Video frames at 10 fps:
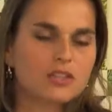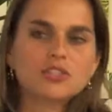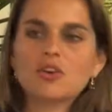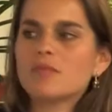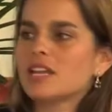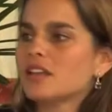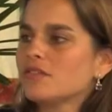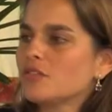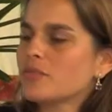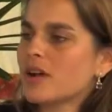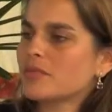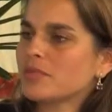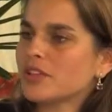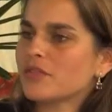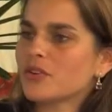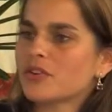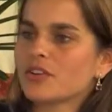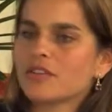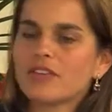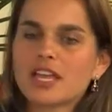So many of you probably have
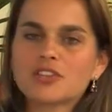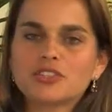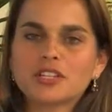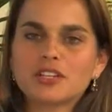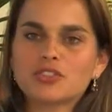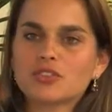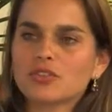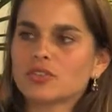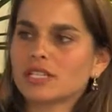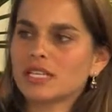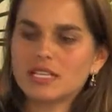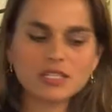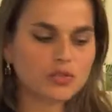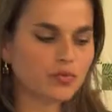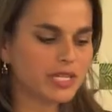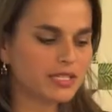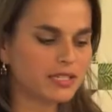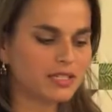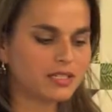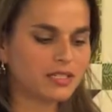heard of Angelina Jolie's
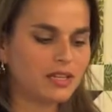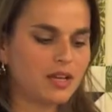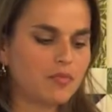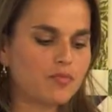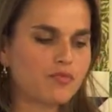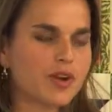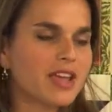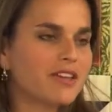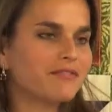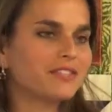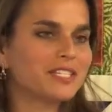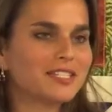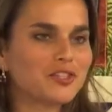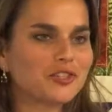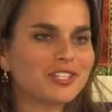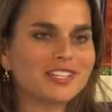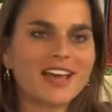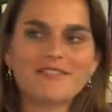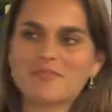recent brave decision to have a